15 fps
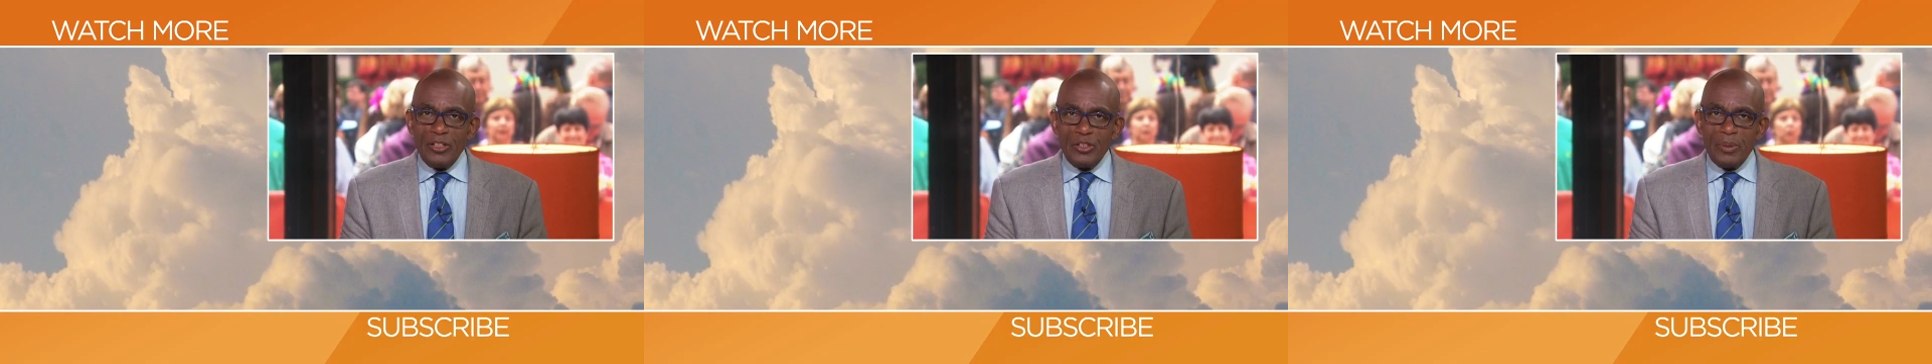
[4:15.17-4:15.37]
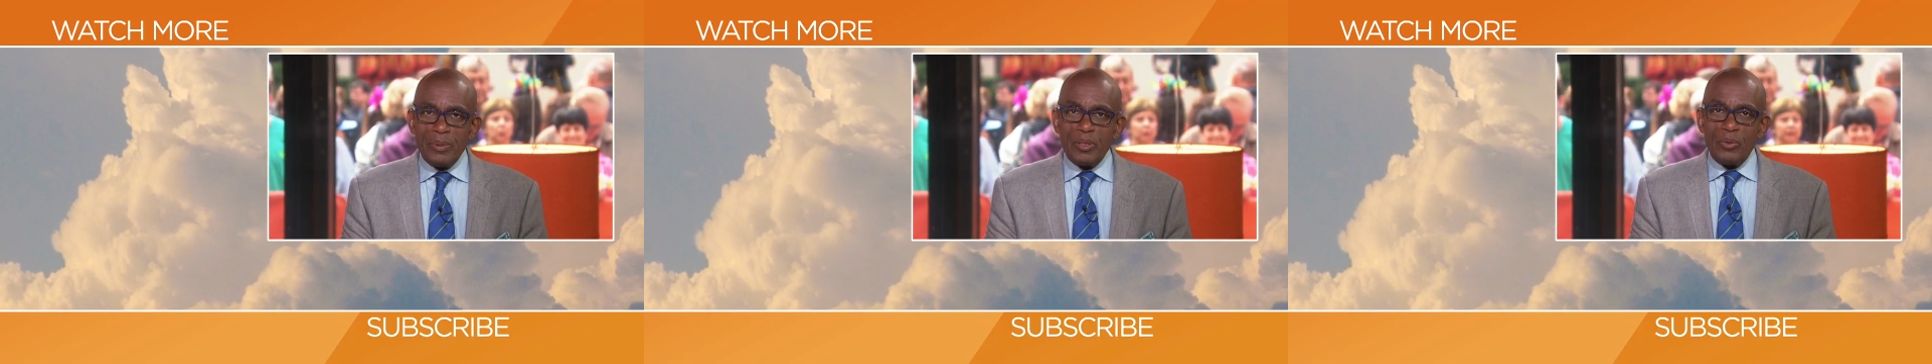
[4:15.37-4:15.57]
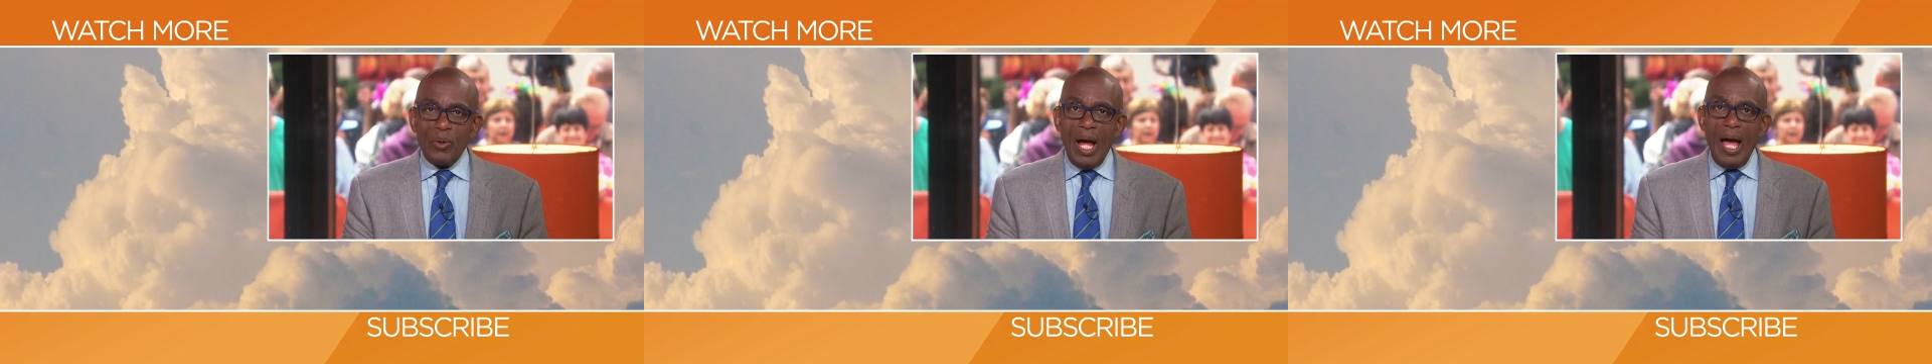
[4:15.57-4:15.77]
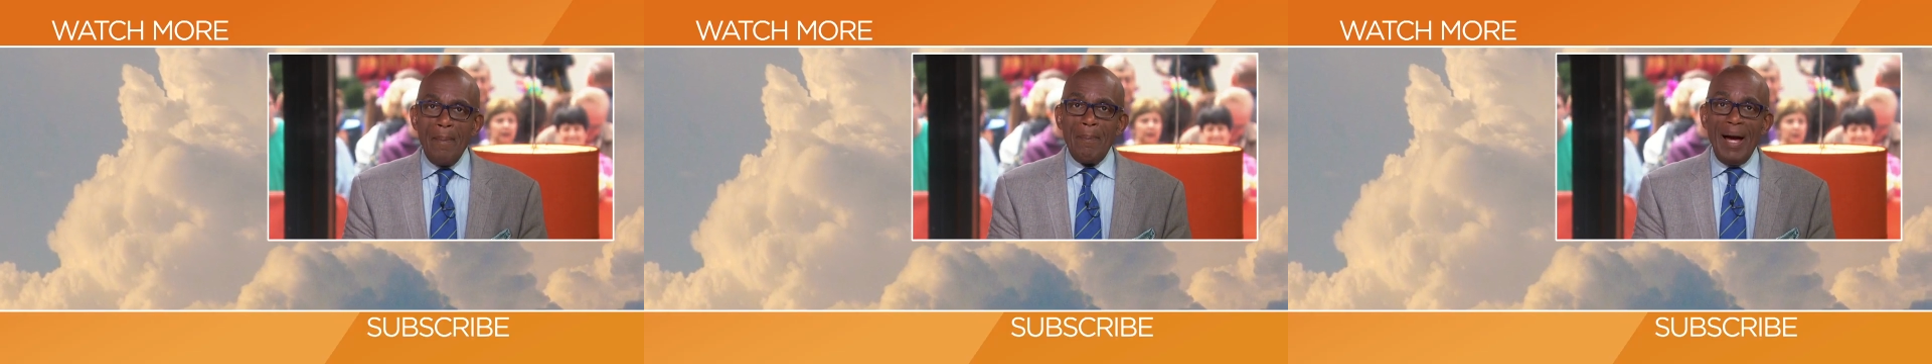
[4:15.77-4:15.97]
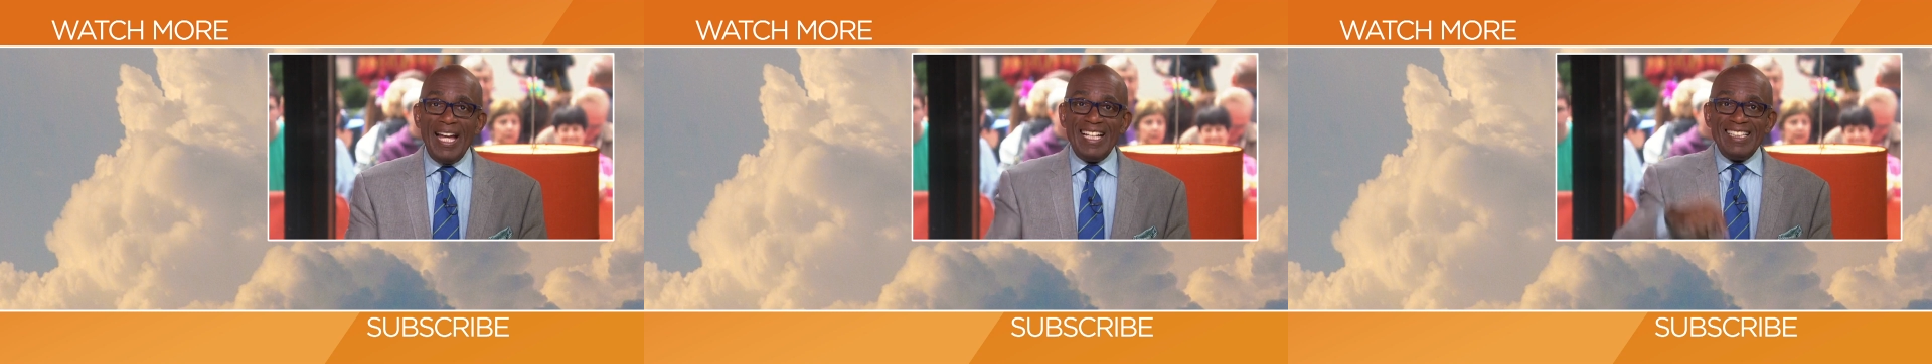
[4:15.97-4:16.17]
Subscribe
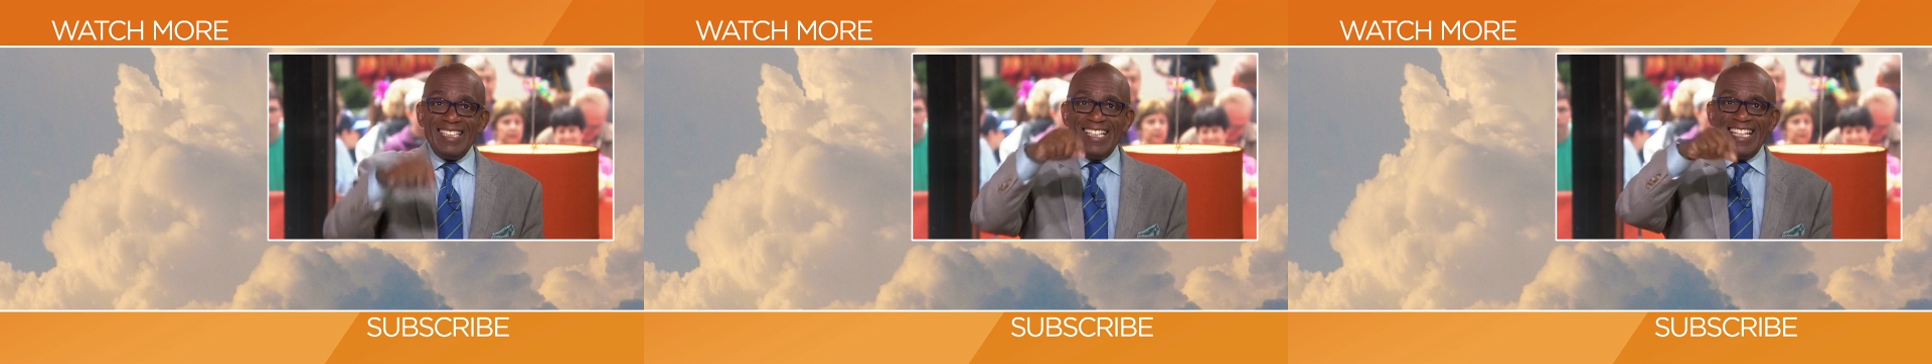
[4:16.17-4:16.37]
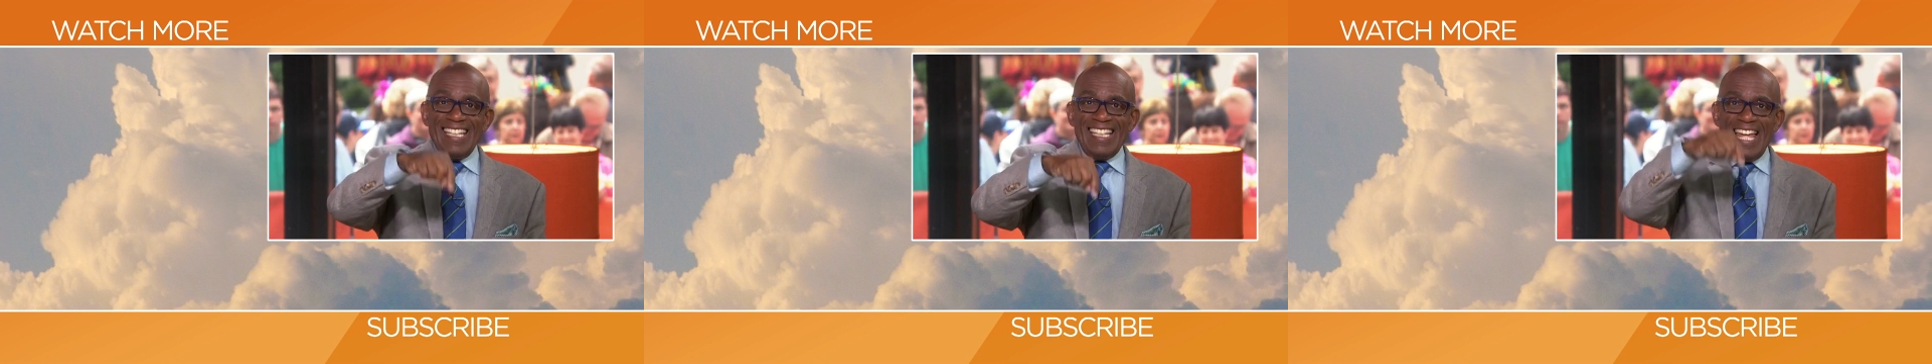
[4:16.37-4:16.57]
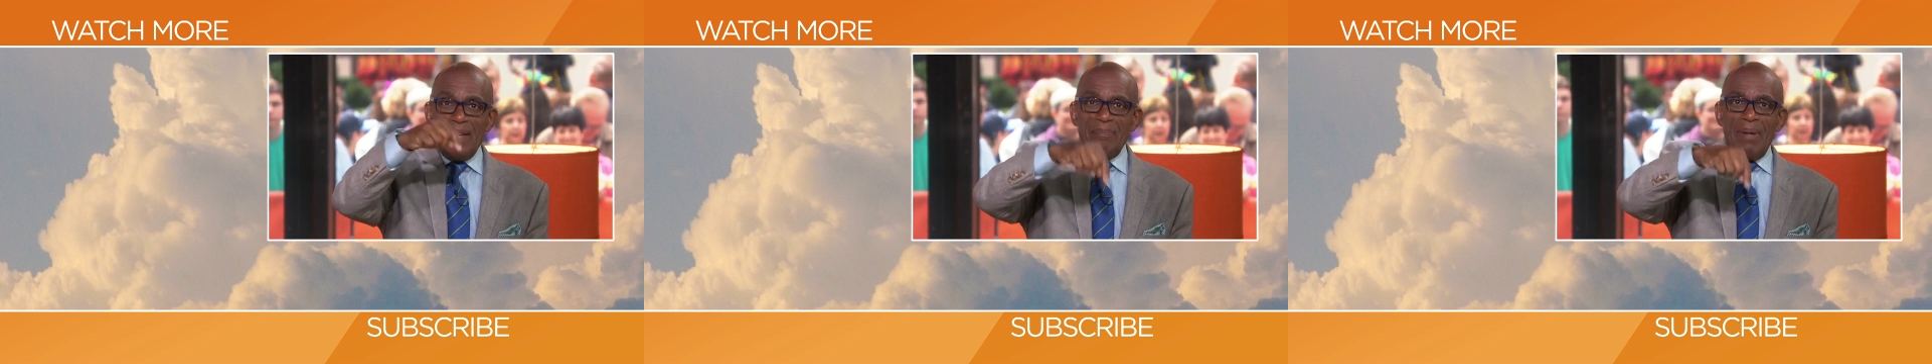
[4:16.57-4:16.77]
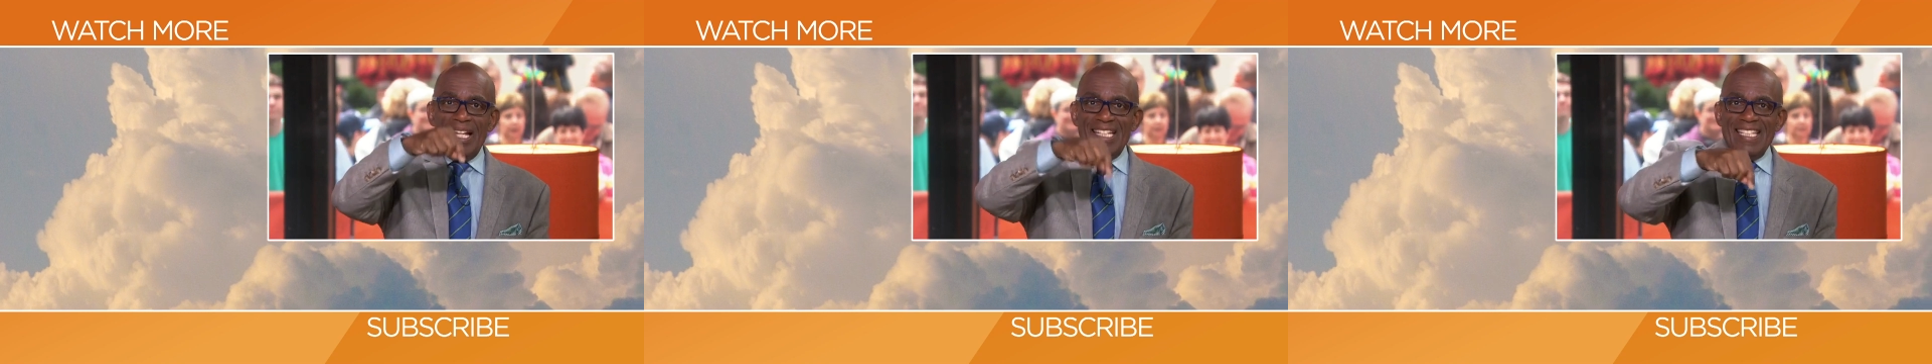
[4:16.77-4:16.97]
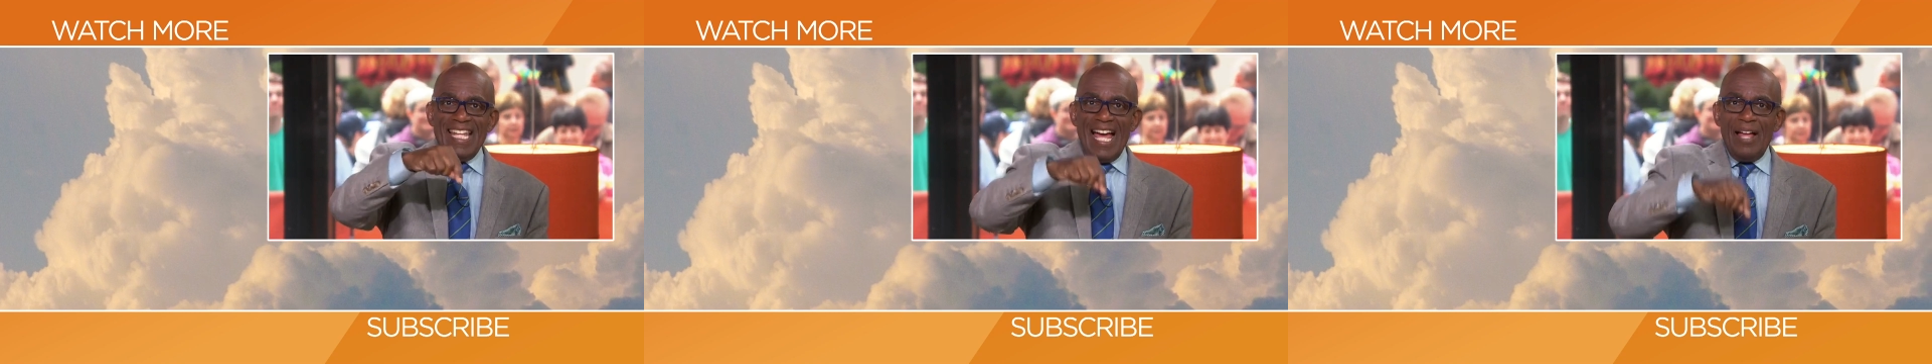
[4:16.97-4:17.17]
by clicking that
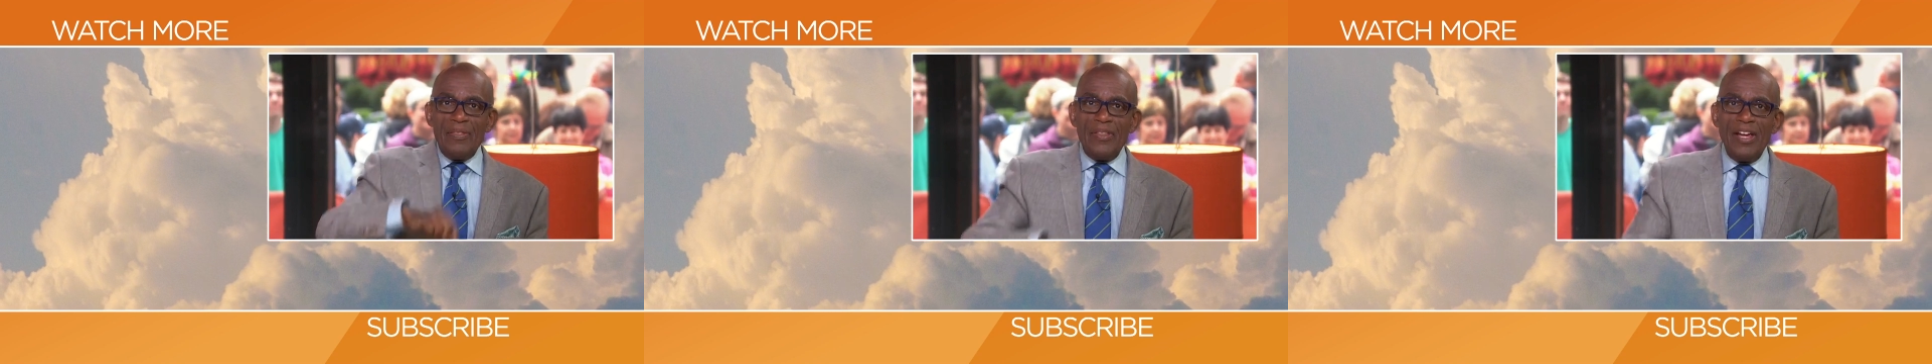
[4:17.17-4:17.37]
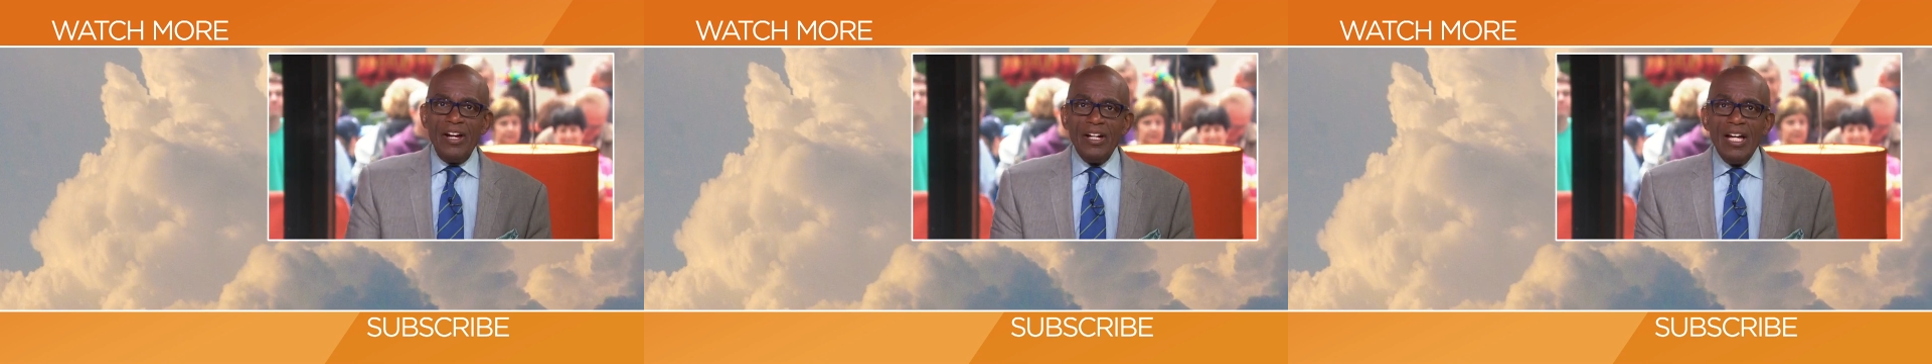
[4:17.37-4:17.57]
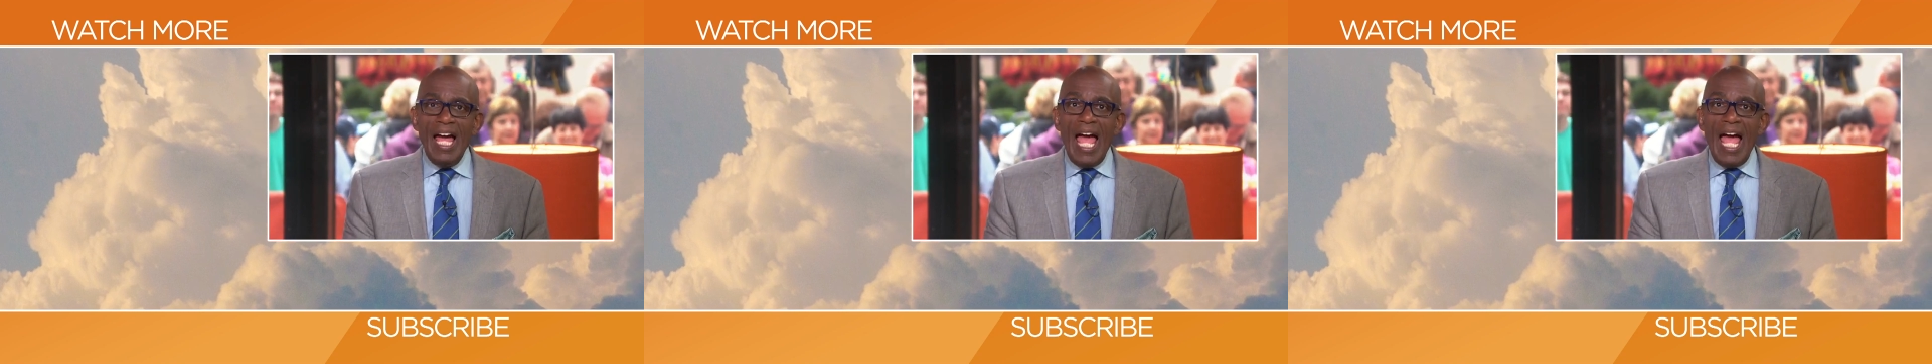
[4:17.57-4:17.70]
button down there